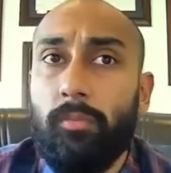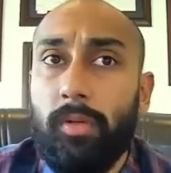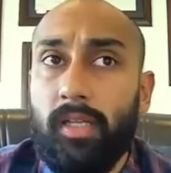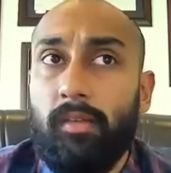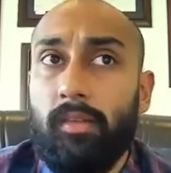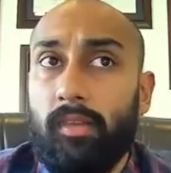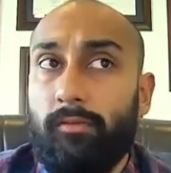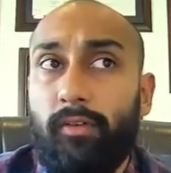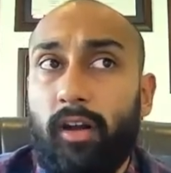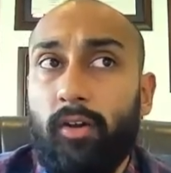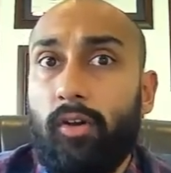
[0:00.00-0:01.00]
So, but the
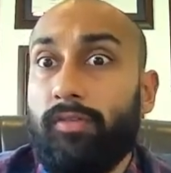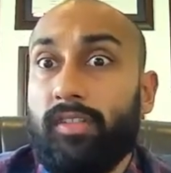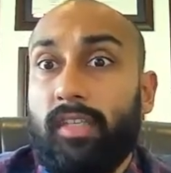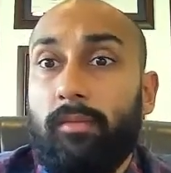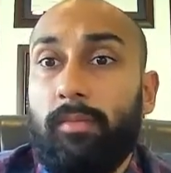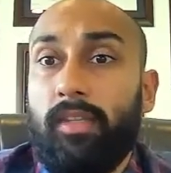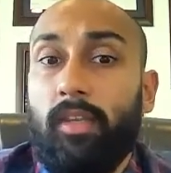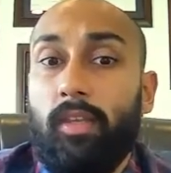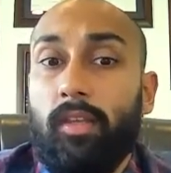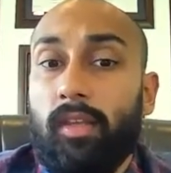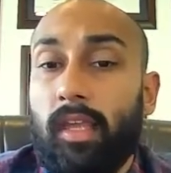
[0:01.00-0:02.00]
front office can be
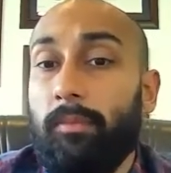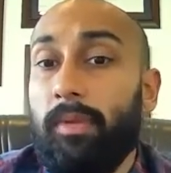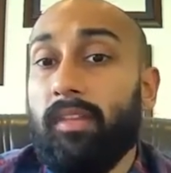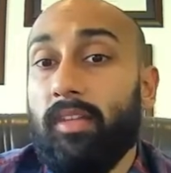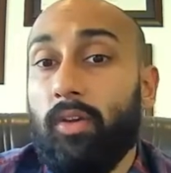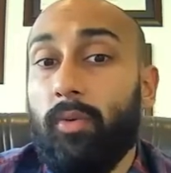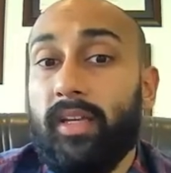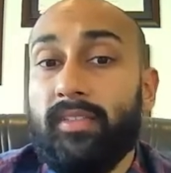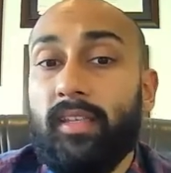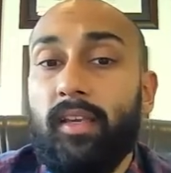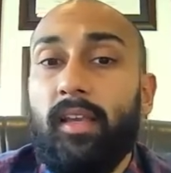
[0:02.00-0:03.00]
in the
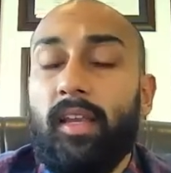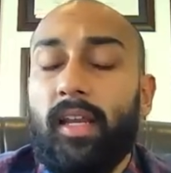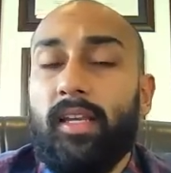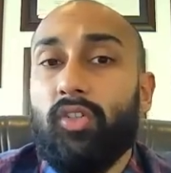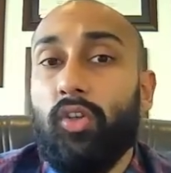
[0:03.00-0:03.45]
US, right?